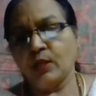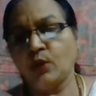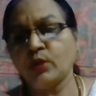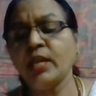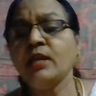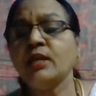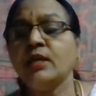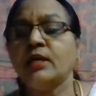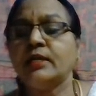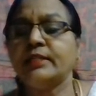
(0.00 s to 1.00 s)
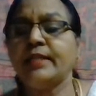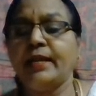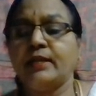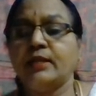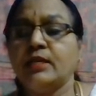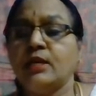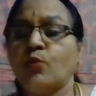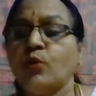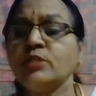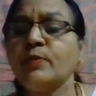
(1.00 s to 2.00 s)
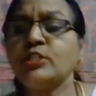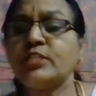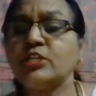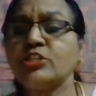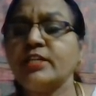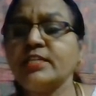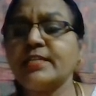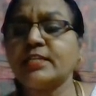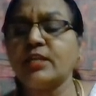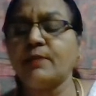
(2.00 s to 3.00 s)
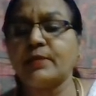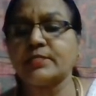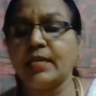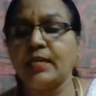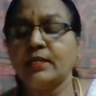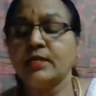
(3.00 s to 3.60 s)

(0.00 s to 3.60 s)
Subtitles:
Okay? Then, what about tertiary sector in Brazil?